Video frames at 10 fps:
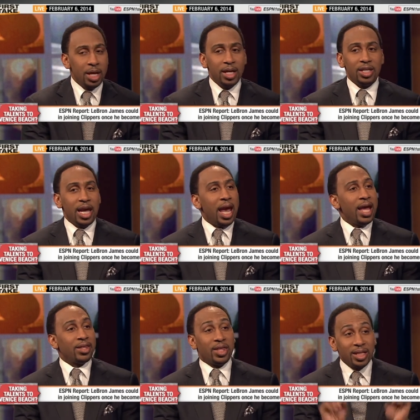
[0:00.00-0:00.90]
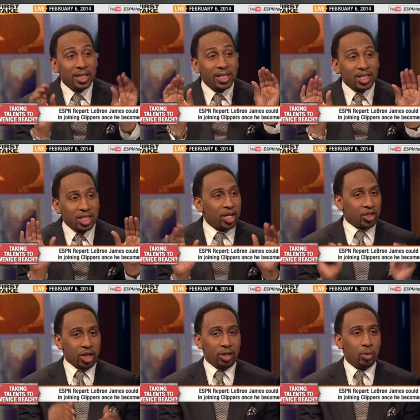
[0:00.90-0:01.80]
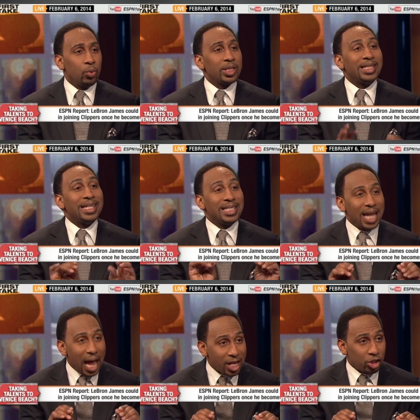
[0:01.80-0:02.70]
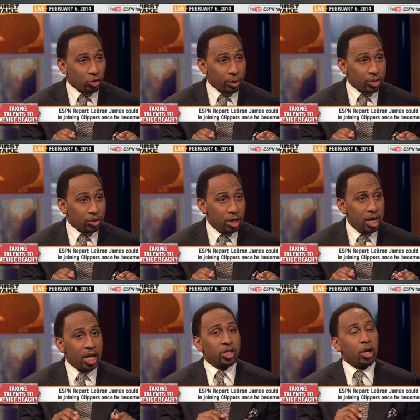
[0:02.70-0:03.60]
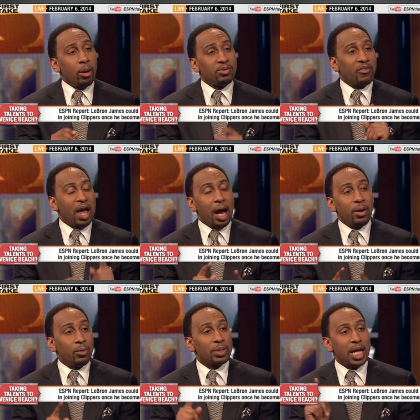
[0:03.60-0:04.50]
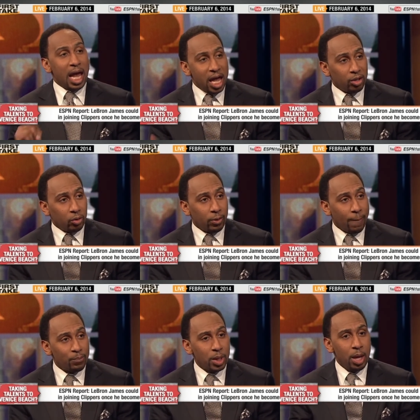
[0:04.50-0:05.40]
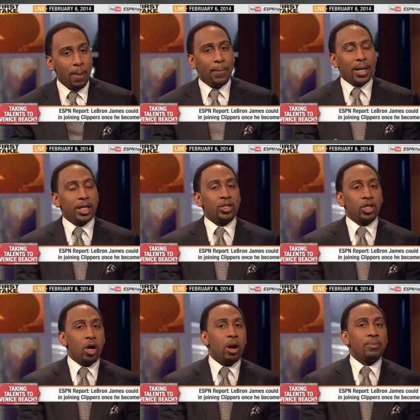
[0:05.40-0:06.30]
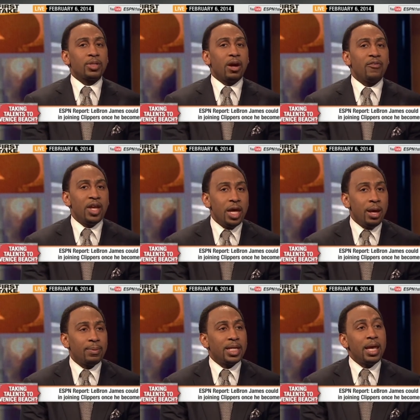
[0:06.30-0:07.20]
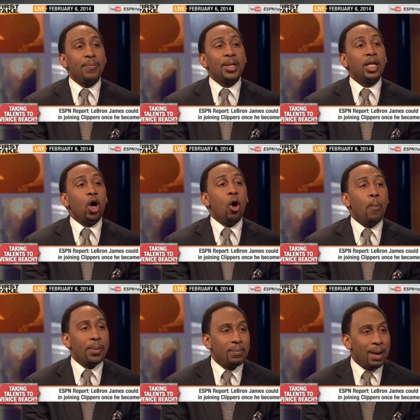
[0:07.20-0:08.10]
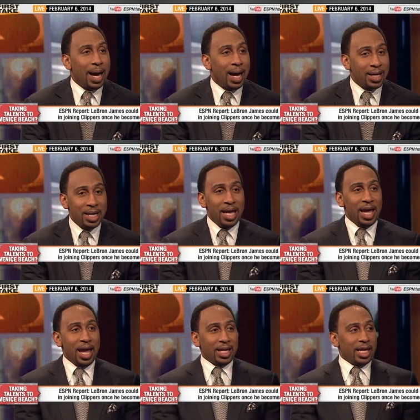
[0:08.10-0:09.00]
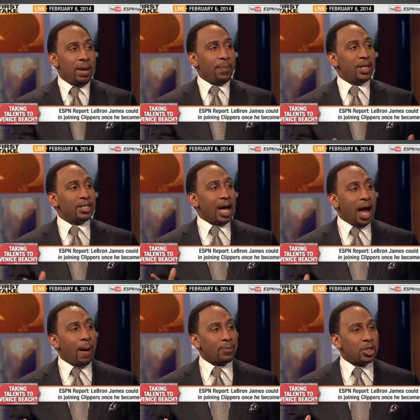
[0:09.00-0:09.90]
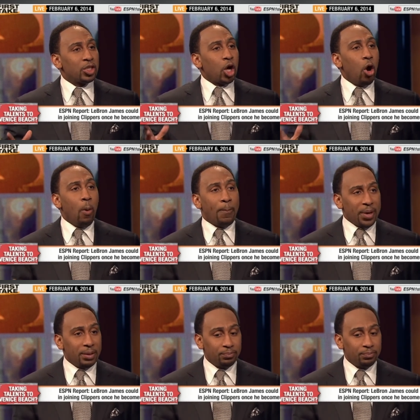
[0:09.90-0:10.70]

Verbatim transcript: Yeah, the decision was disastrous in terms of how it was handled. Yep. But in terms of him keeping an open mind and keeping his options open,